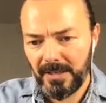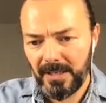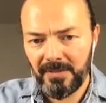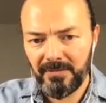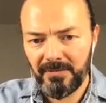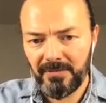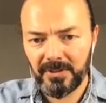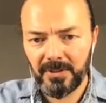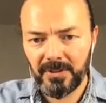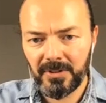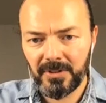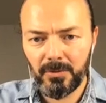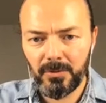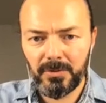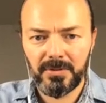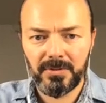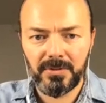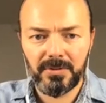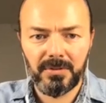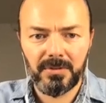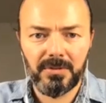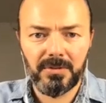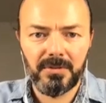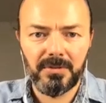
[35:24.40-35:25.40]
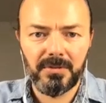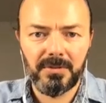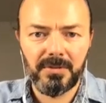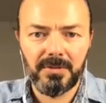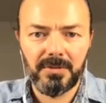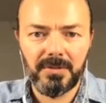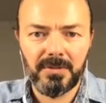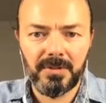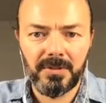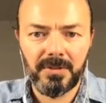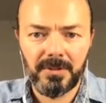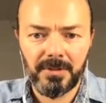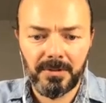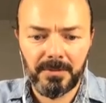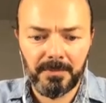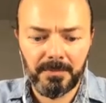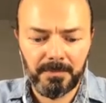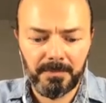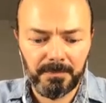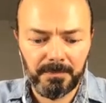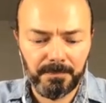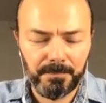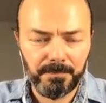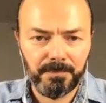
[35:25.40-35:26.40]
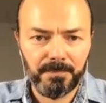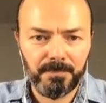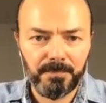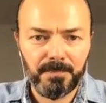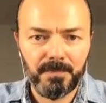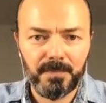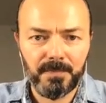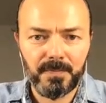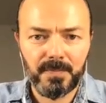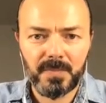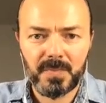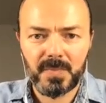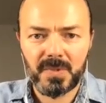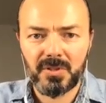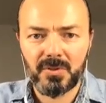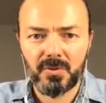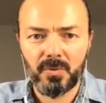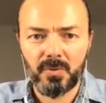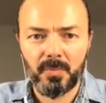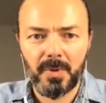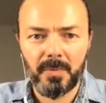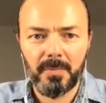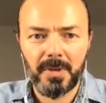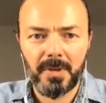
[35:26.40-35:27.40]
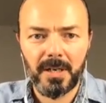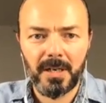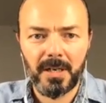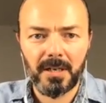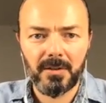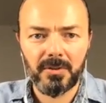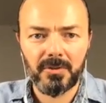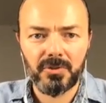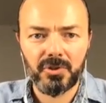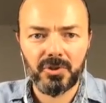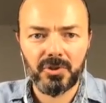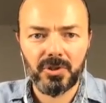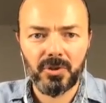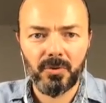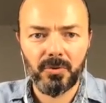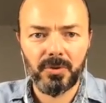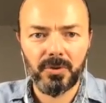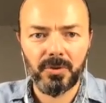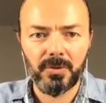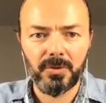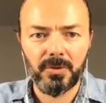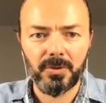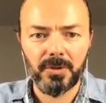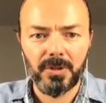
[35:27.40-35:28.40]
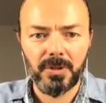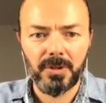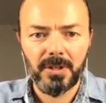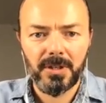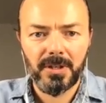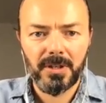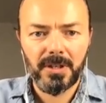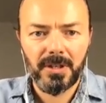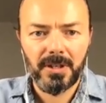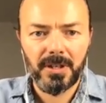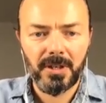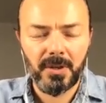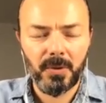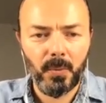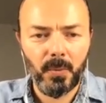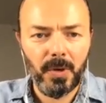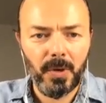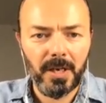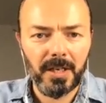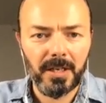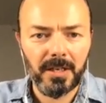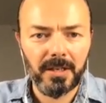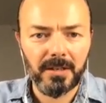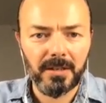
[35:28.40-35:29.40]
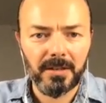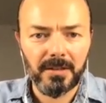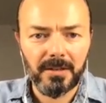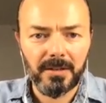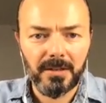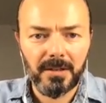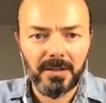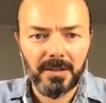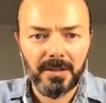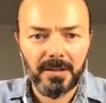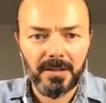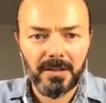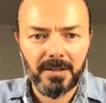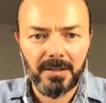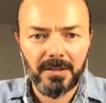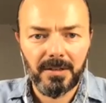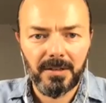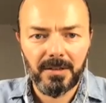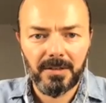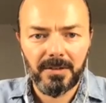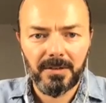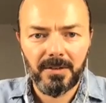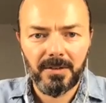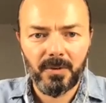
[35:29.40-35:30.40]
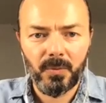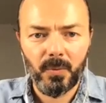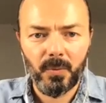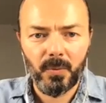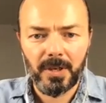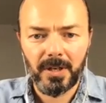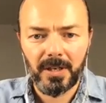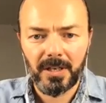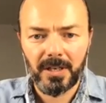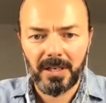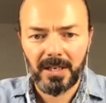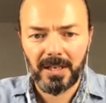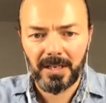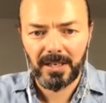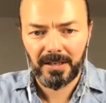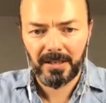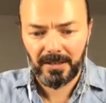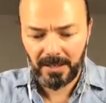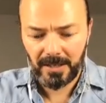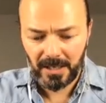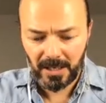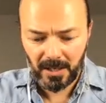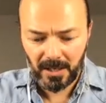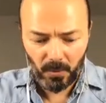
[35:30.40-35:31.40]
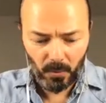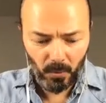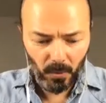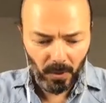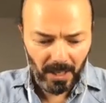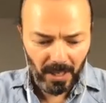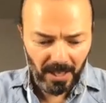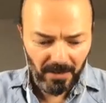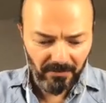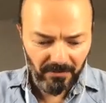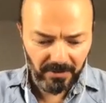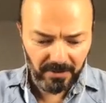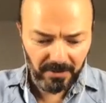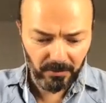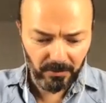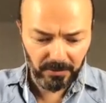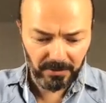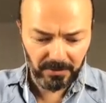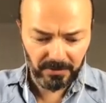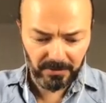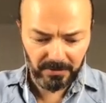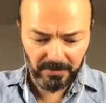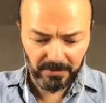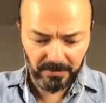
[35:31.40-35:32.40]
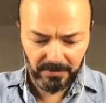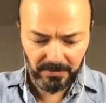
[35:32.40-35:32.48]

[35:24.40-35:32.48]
Evernote. Um, so maybe I could show you a way, the way like how Evernote